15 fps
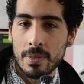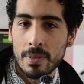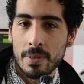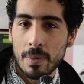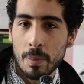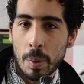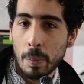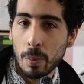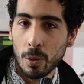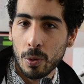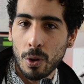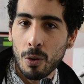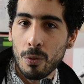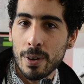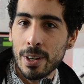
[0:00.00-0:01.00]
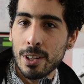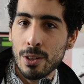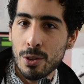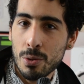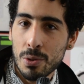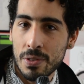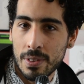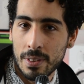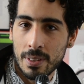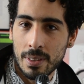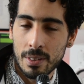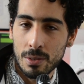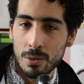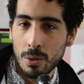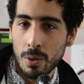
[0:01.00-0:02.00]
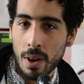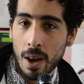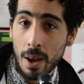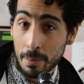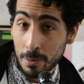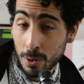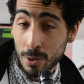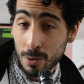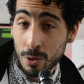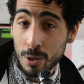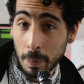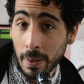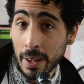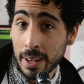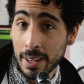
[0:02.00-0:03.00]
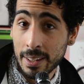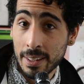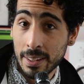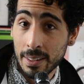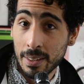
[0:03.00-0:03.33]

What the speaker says: people already use it. So I'm going to explain